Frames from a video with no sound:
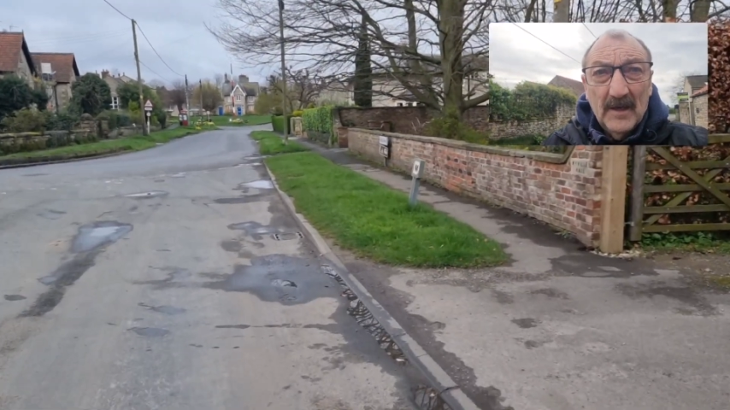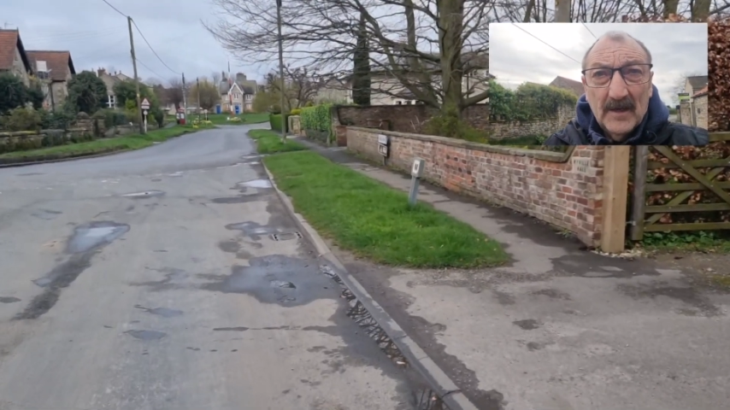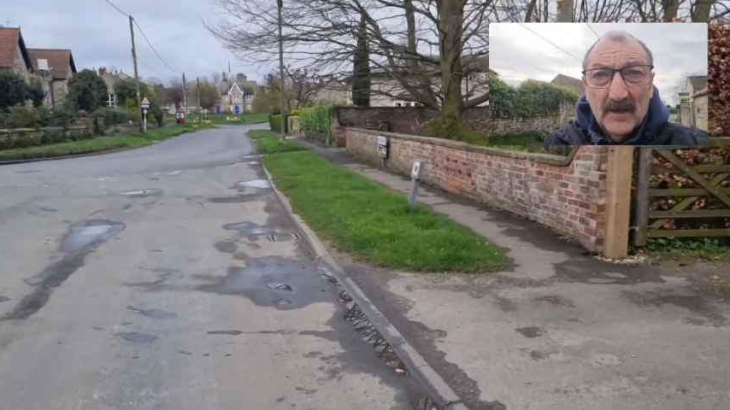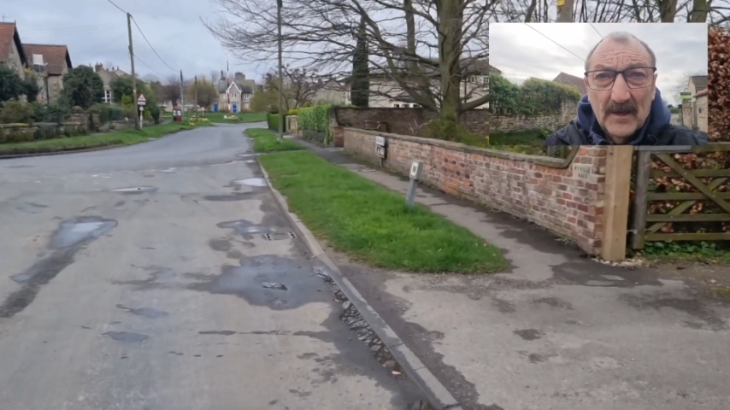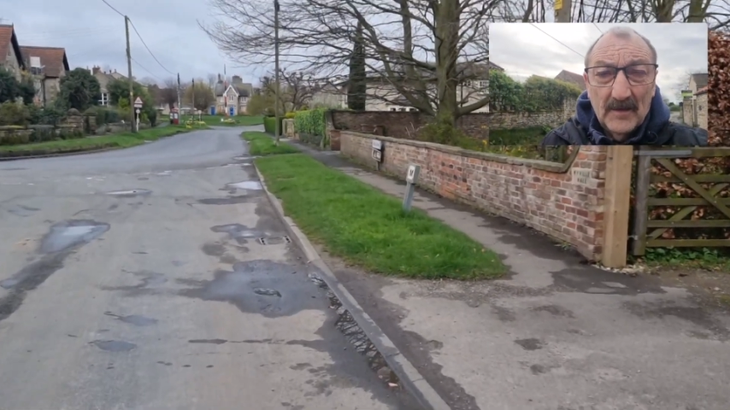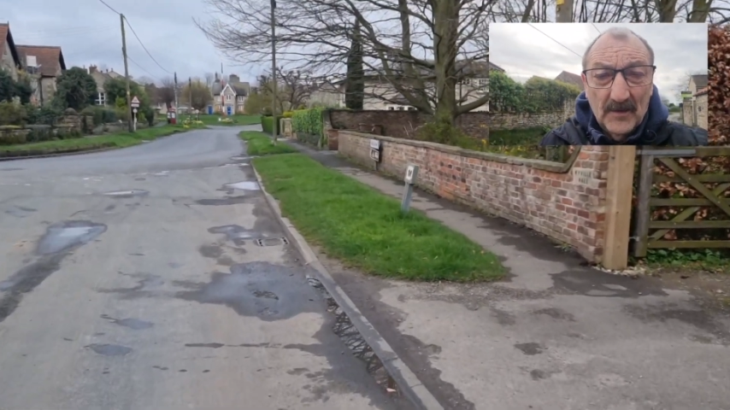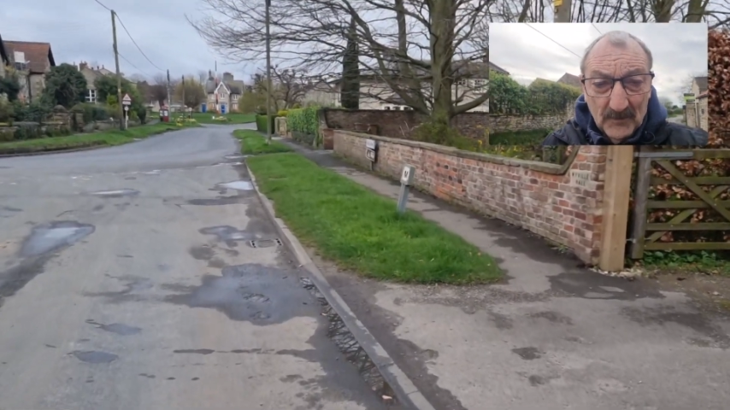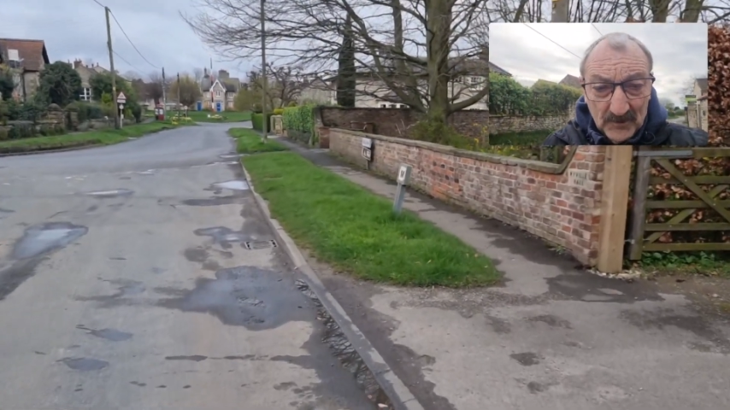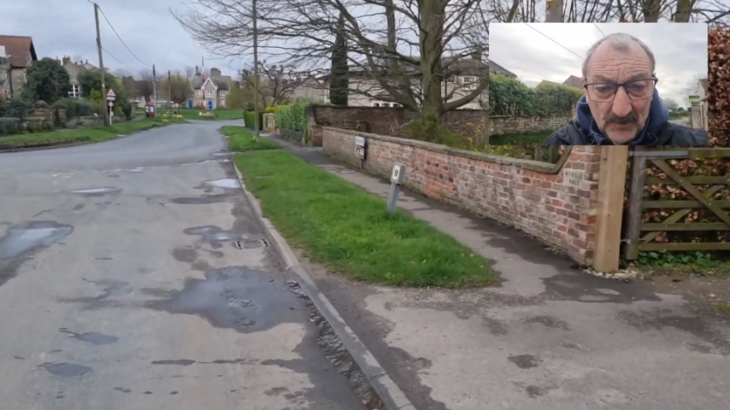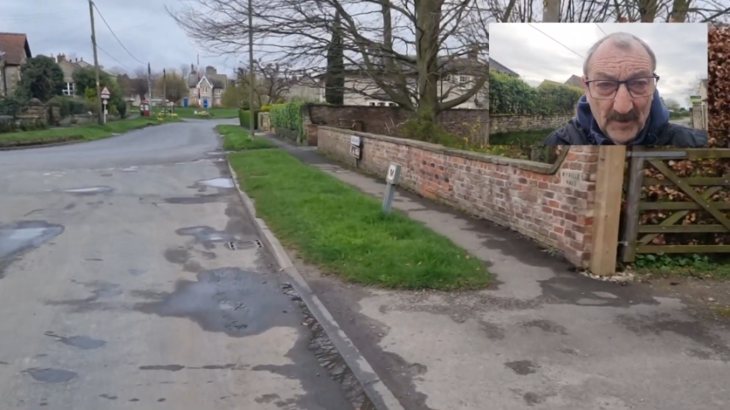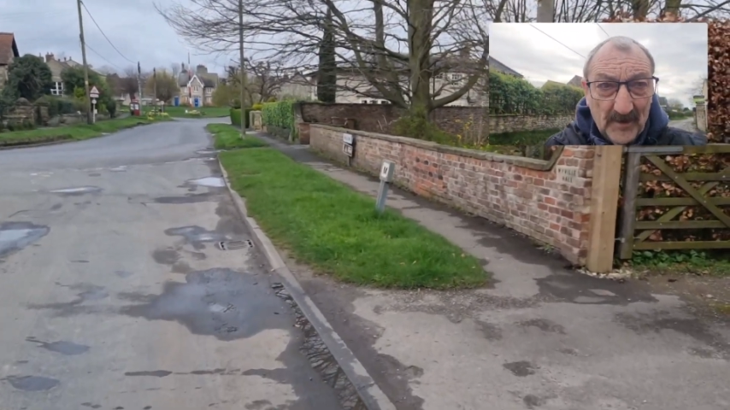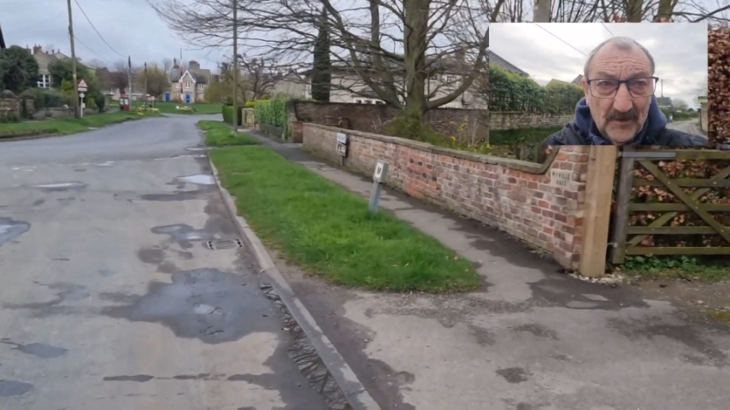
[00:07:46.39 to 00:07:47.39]
That was
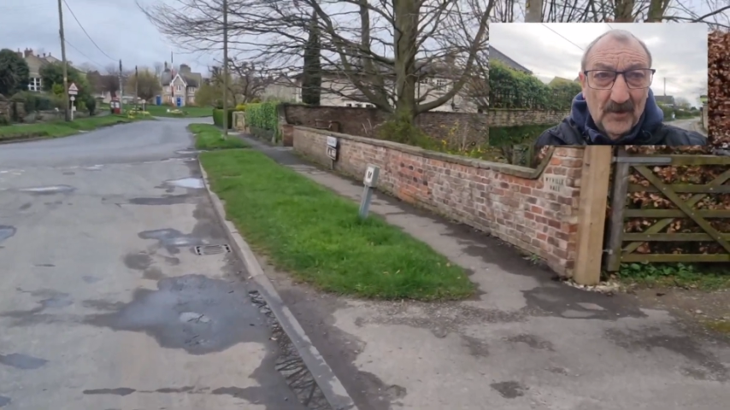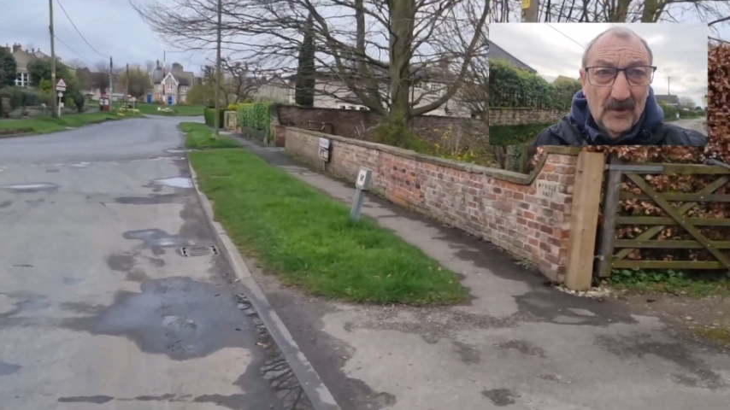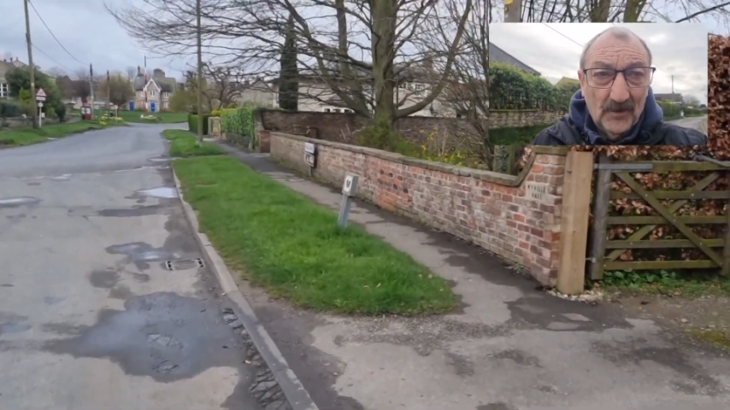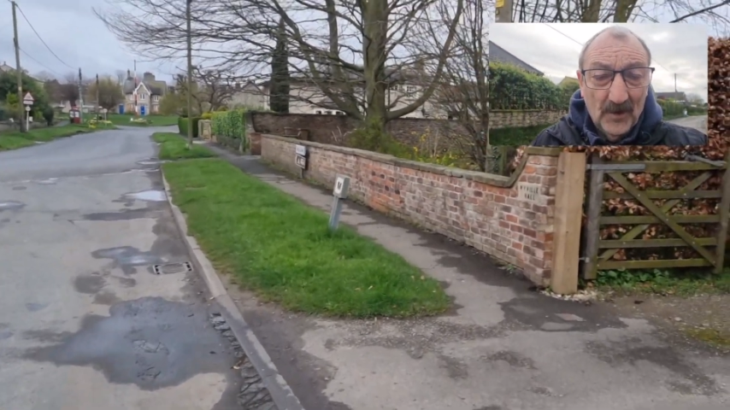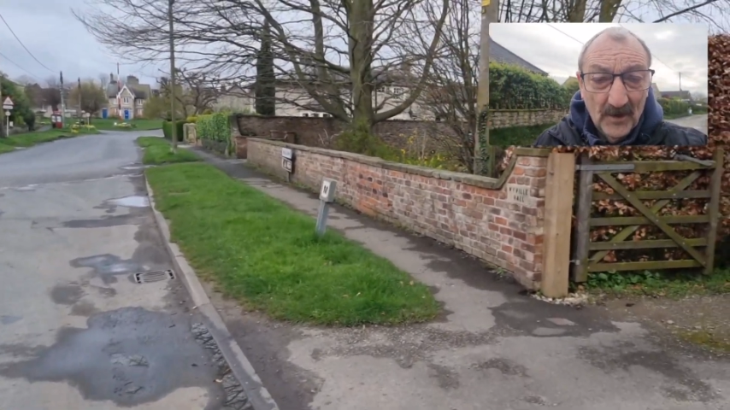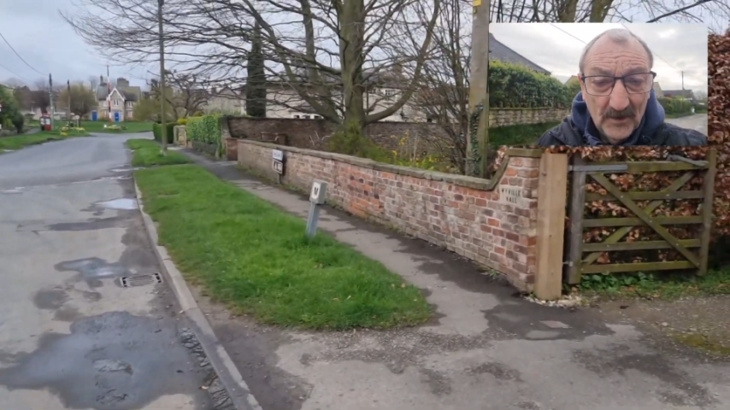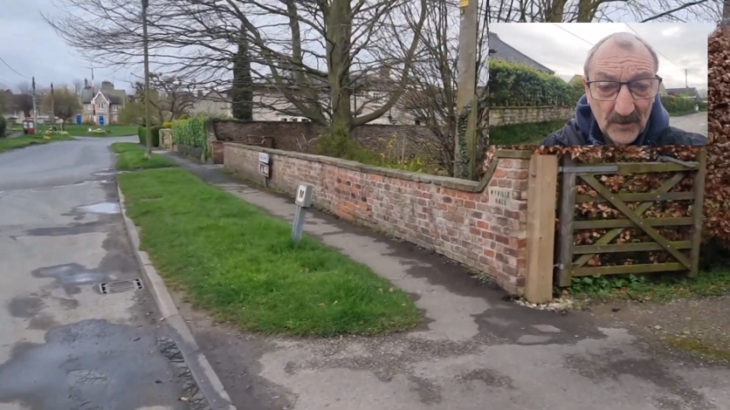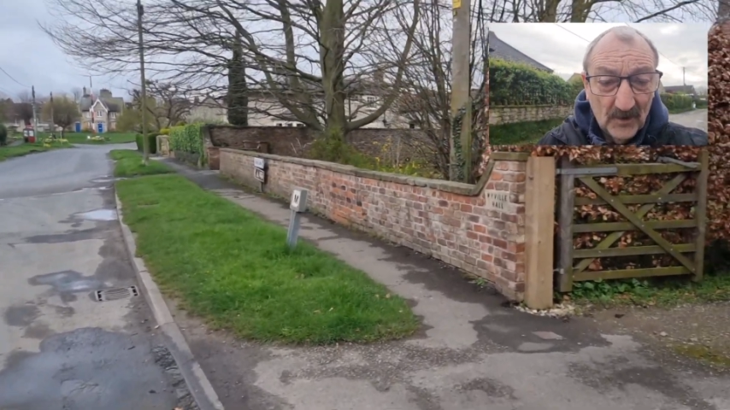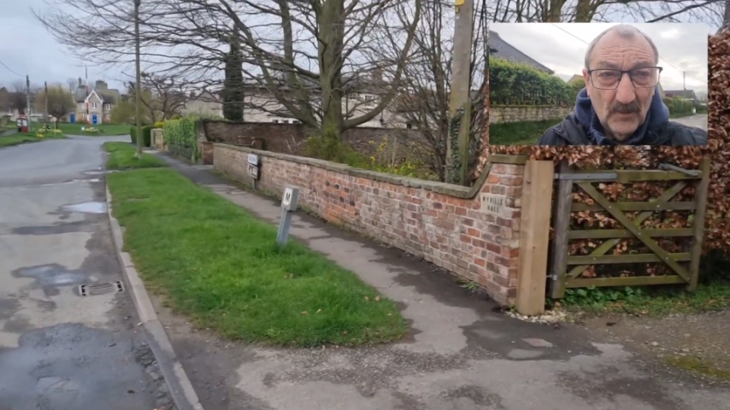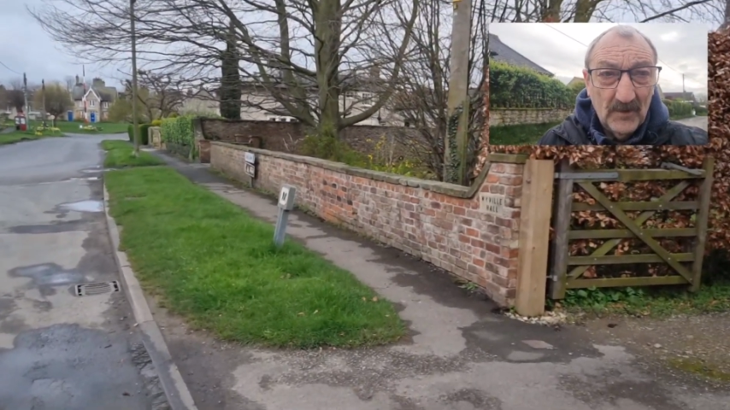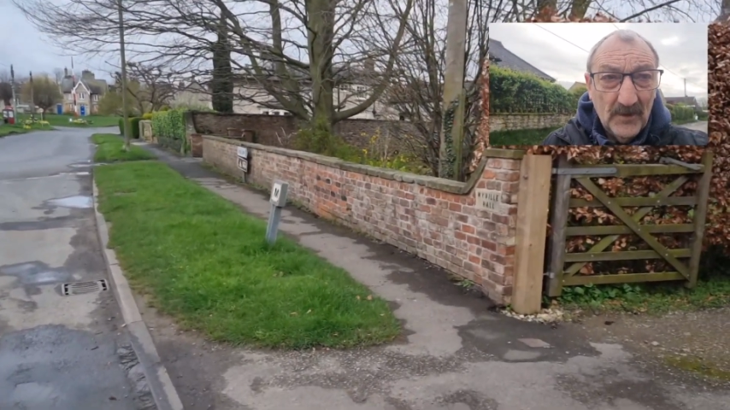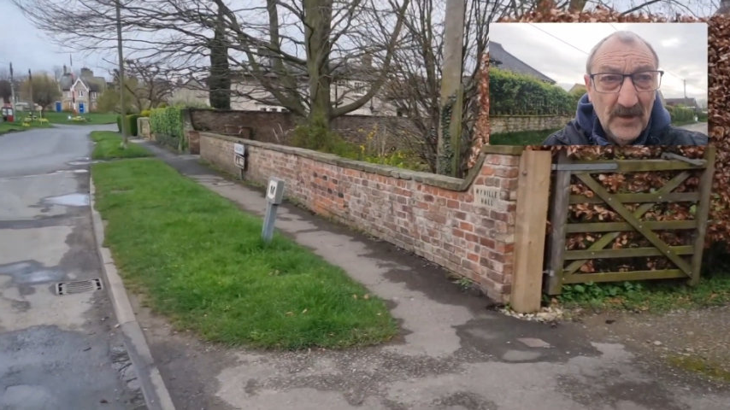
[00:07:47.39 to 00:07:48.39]
dependent on sort of
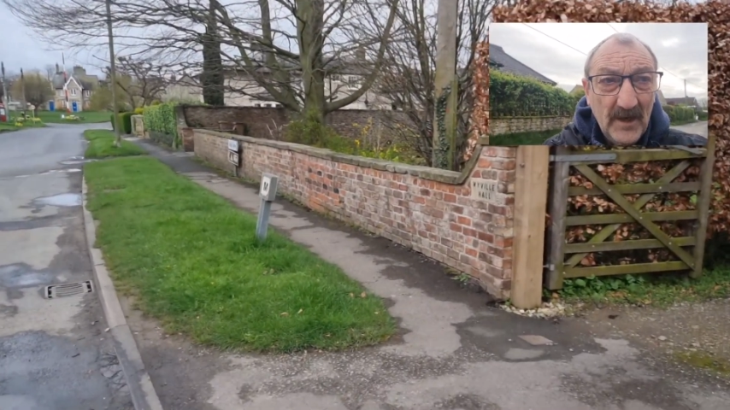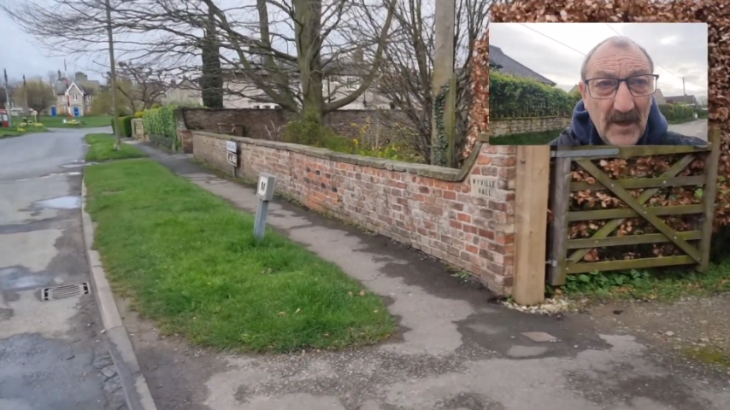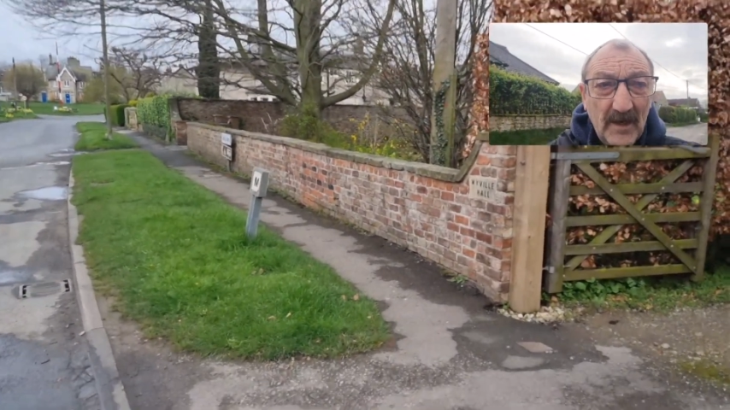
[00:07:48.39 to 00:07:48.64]
weather.